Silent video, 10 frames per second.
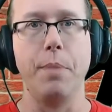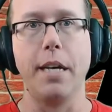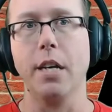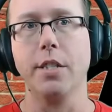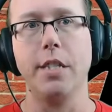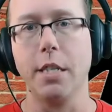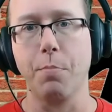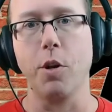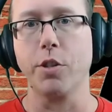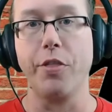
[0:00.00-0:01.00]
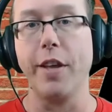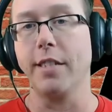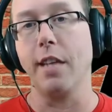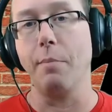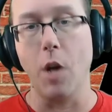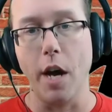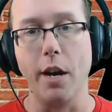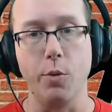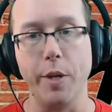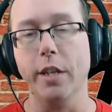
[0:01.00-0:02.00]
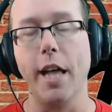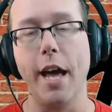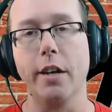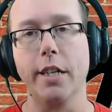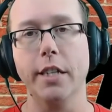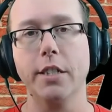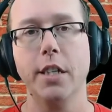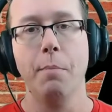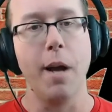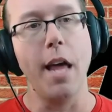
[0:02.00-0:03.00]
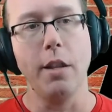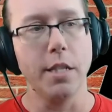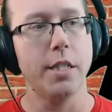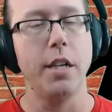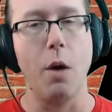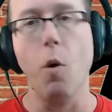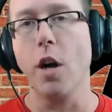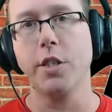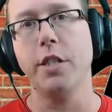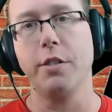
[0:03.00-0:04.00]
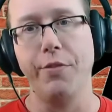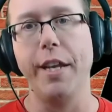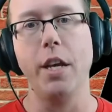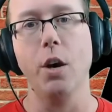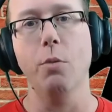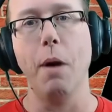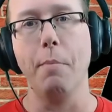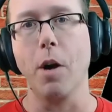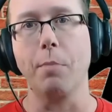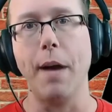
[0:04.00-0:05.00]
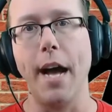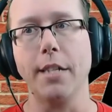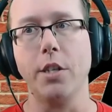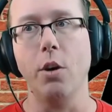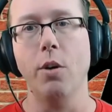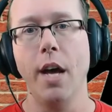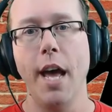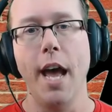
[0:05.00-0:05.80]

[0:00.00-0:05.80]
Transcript: because this person thinks that i'm not a real anarchist but i listened i watched this video by mark passio